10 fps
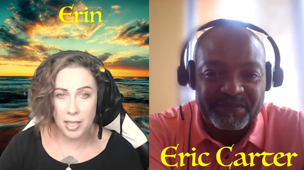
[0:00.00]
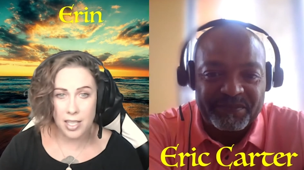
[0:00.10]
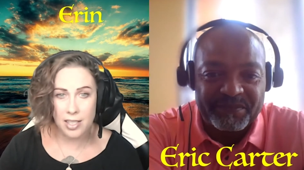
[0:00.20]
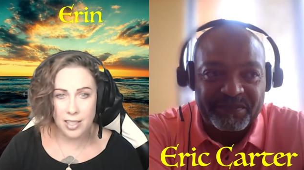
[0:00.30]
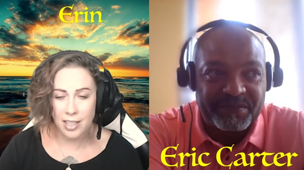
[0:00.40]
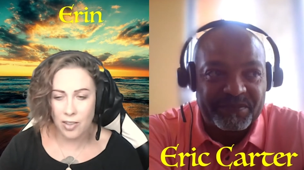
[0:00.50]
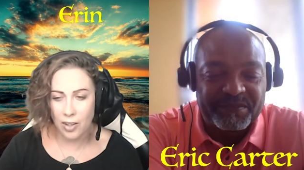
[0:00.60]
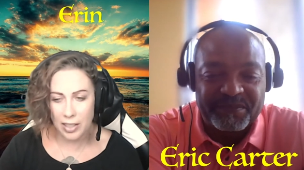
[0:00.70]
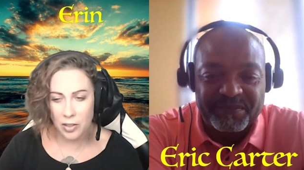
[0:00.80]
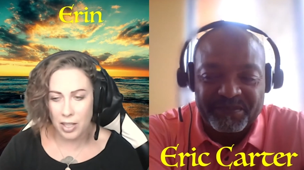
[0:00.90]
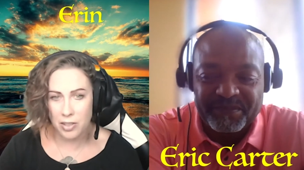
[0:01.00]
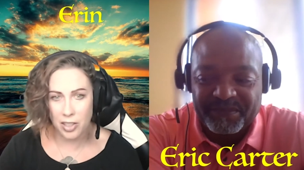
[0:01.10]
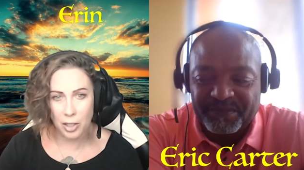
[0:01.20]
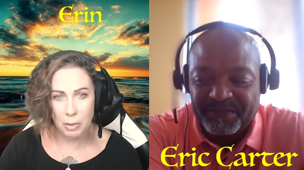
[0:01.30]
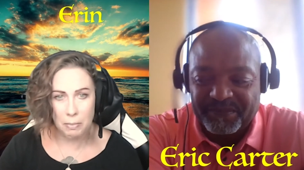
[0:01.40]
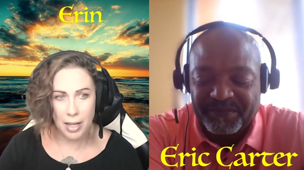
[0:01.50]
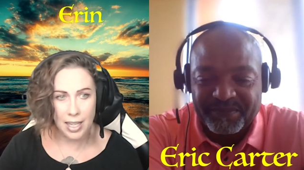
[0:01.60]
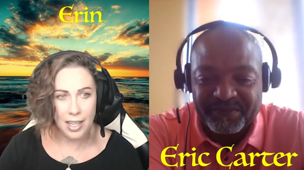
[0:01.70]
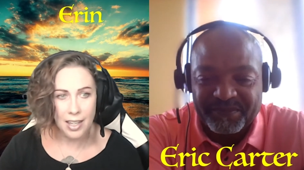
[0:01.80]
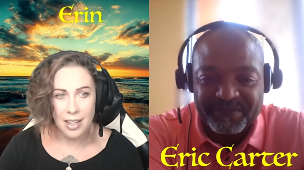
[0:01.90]
Speaker 1: because you know I knew mm-hmm. that was a little bit
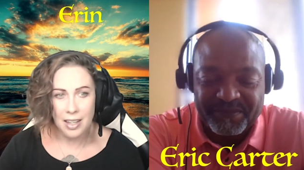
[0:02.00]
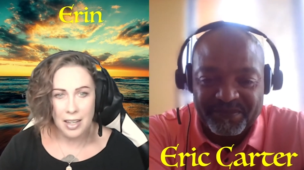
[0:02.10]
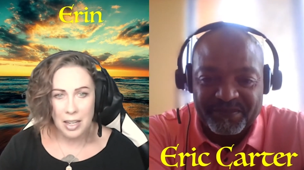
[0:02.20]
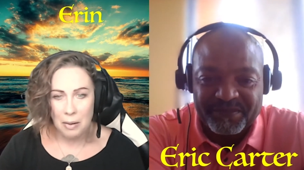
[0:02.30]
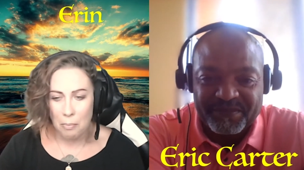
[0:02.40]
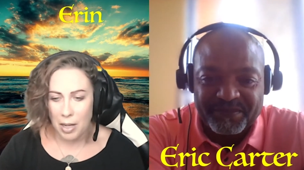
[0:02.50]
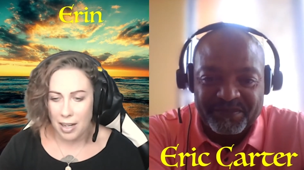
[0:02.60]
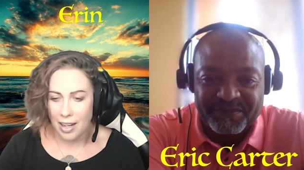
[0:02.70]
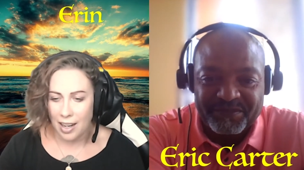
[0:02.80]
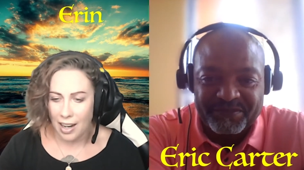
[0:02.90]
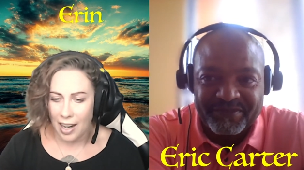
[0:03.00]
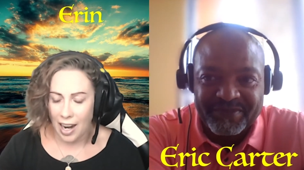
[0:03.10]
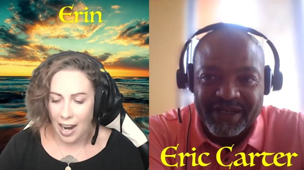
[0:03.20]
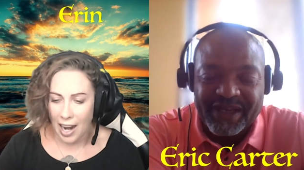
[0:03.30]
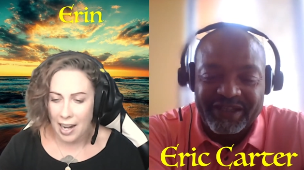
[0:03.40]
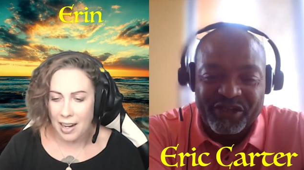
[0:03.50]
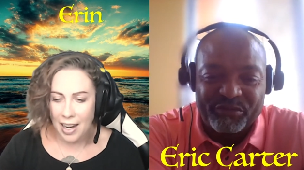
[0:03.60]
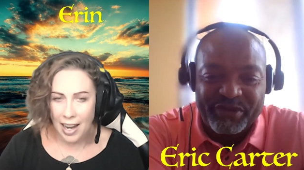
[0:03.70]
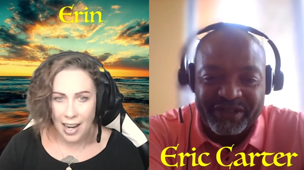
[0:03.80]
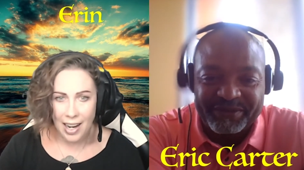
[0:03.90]
petty, but I a
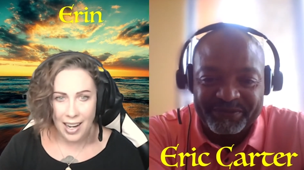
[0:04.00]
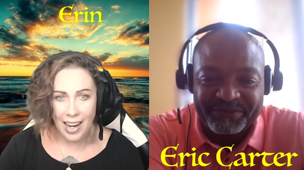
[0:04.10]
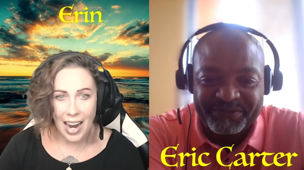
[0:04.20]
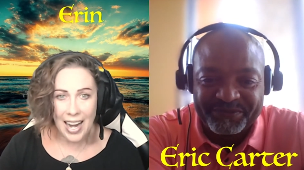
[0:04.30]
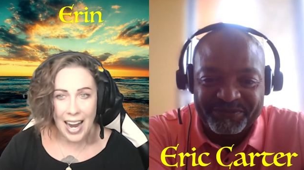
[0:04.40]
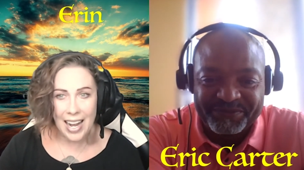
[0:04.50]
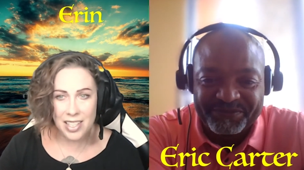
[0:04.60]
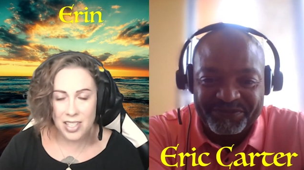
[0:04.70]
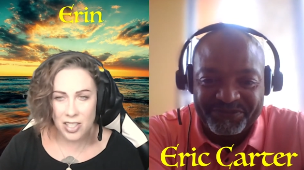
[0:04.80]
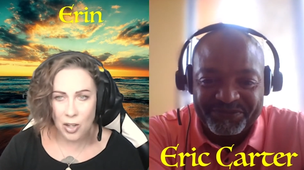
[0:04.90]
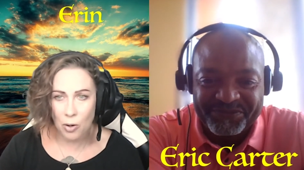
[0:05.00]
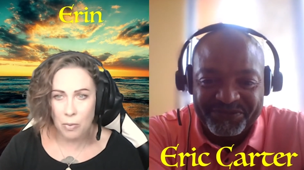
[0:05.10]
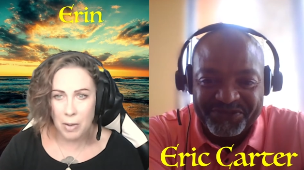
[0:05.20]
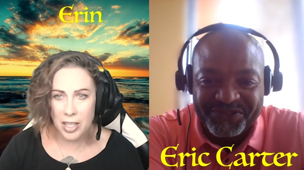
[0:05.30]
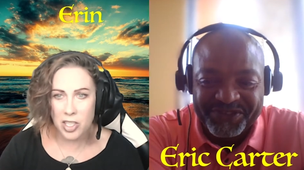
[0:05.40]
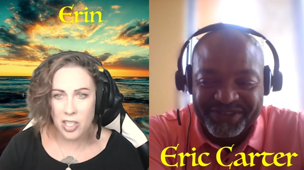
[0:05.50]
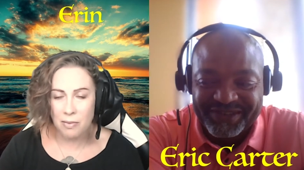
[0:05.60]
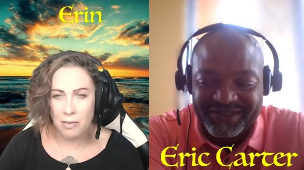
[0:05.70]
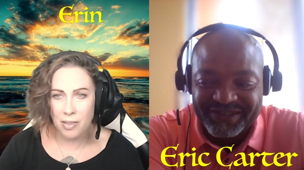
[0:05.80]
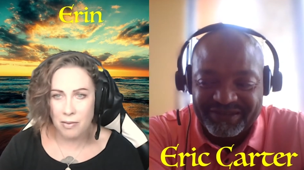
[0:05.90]
little bit I had so much
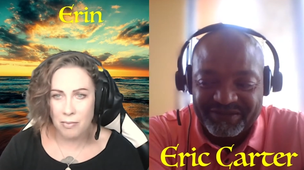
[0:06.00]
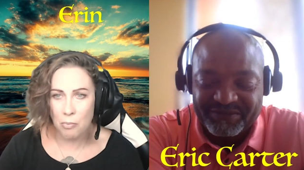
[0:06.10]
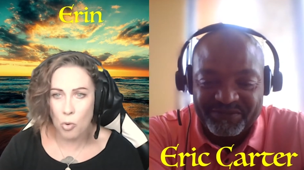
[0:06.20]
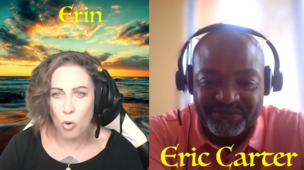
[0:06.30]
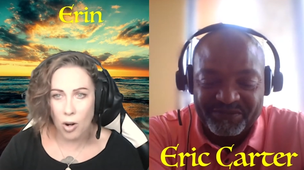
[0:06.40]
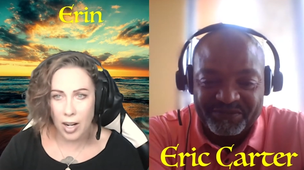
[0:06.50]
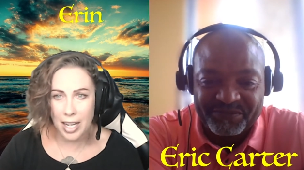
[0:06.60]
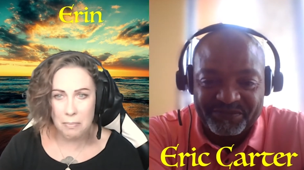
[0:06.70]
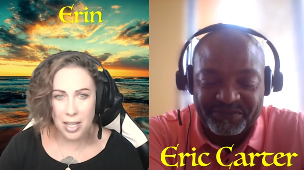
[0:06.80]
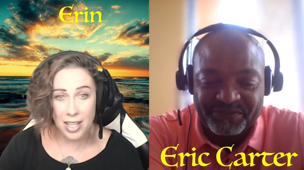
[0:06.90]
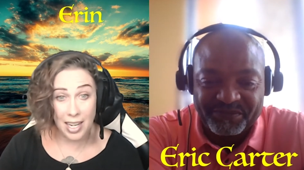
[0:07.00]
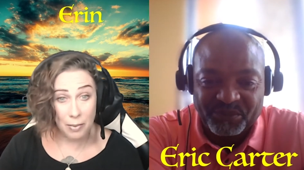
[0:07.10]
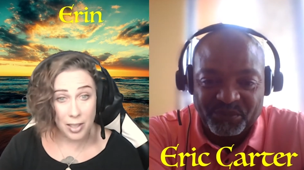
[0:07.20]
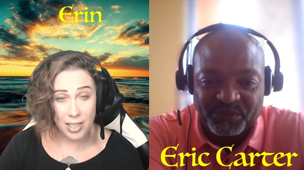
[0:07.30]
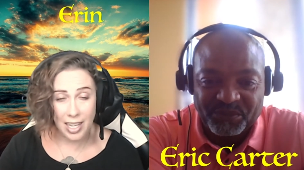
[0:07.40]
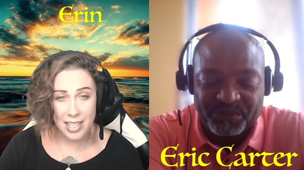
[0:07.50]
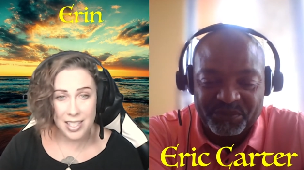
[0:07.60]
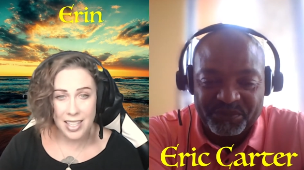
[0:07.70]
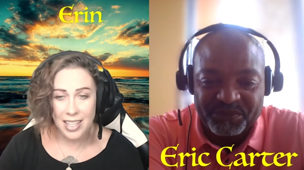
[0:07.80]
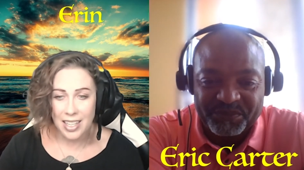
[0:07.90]
more in me than I
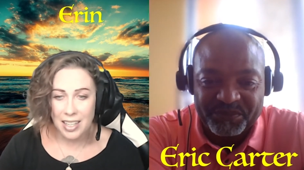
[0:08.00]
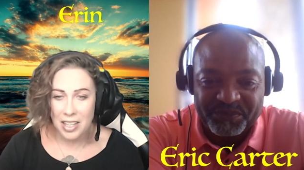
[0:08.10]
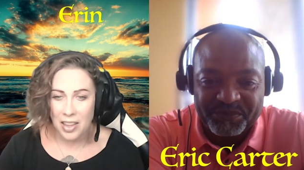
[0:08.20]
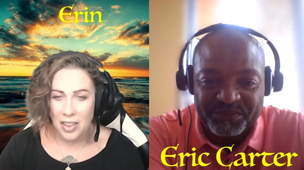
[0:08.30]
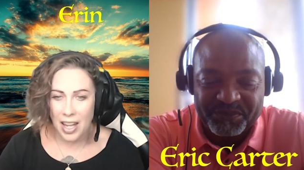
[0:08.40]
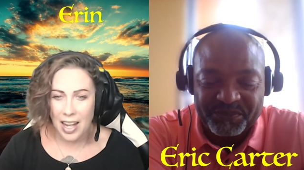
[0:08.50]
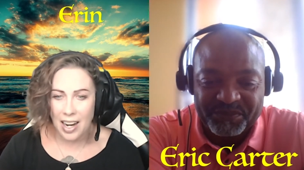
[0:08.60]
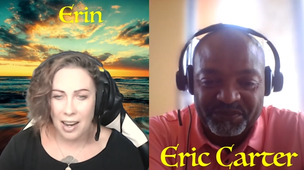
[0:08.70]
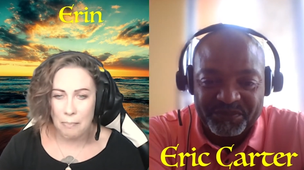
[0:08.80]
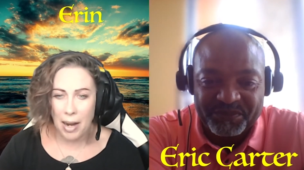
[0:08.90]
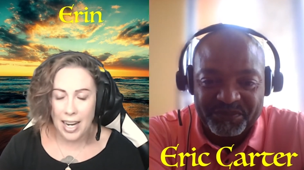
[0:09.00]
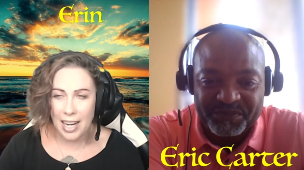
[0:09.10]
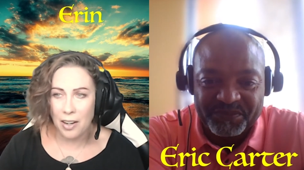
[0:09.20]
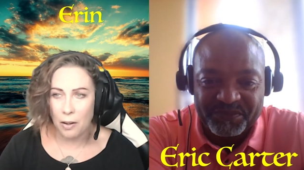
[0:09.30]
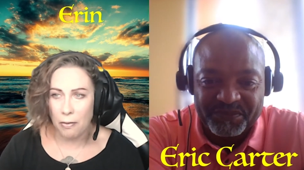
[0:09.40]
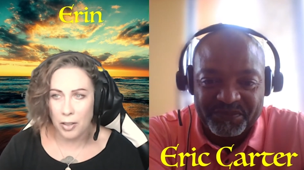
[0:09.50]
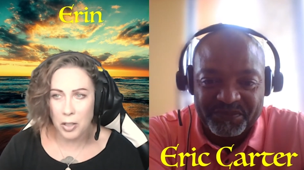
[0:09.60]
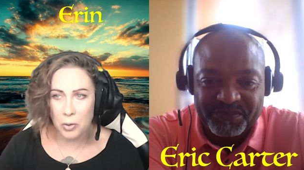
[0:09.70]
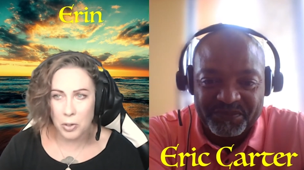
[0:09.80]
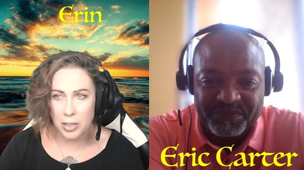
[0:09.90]
realized that my anger
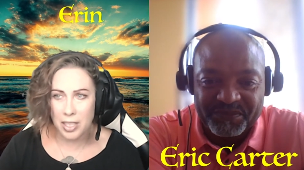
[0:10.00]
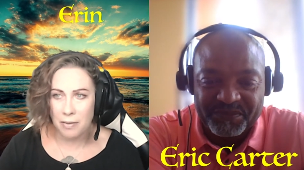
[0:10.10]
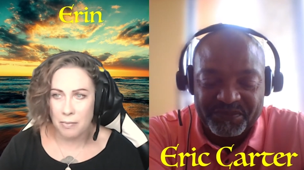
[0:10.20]
fueled